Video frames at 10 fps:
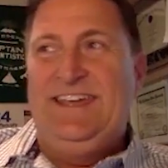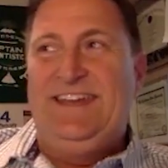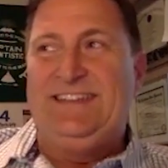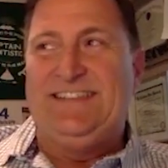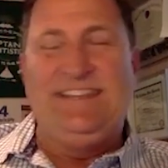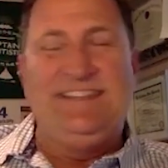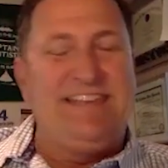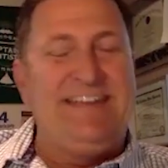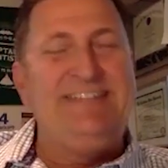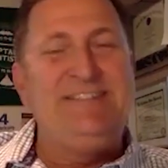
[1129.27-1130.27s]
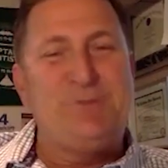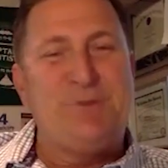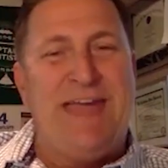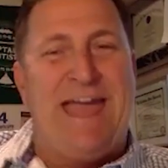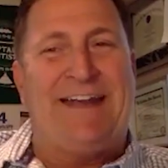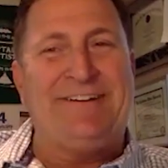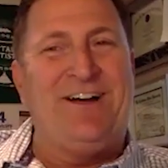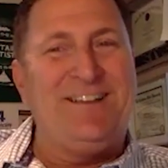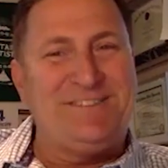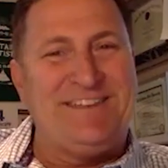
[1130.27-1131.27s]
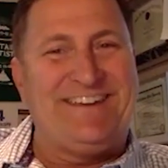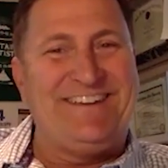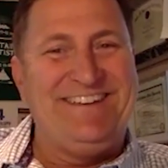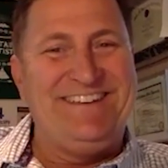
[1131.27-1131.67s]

and he said he's industry agnostic,